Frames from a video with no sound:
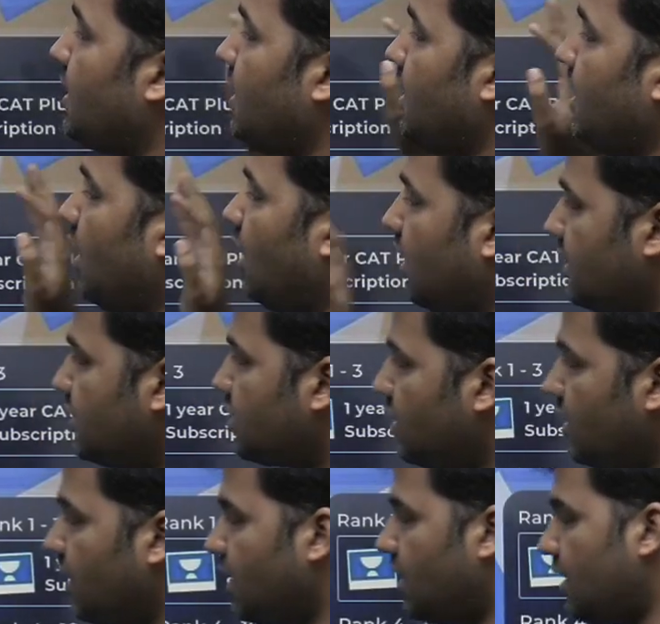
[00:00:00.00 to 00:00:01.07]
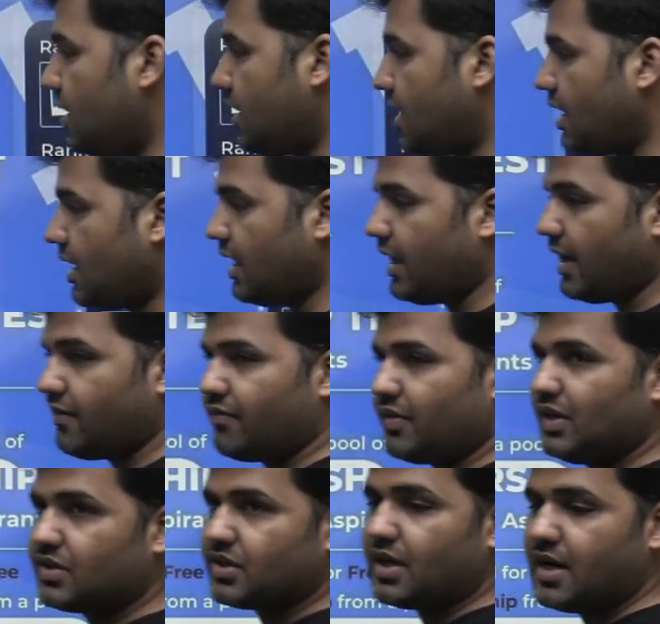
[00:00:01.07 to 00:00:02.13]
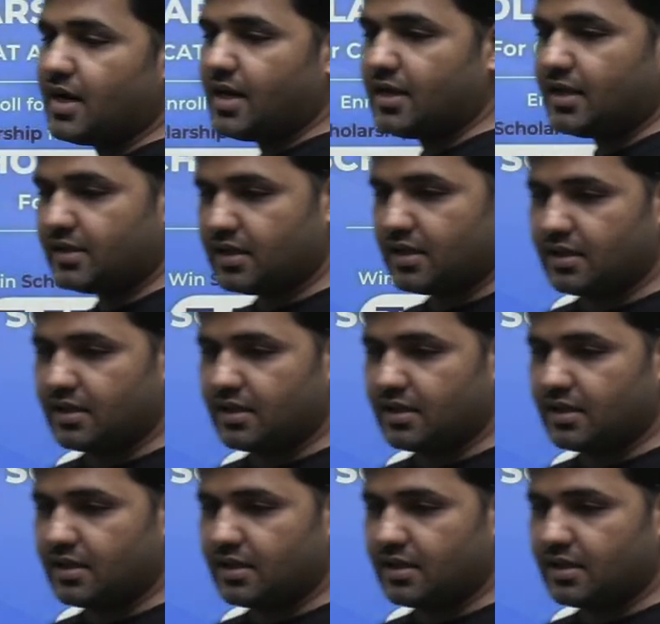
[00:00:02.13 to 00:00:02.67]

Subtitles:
Also, on every Sunday, there's a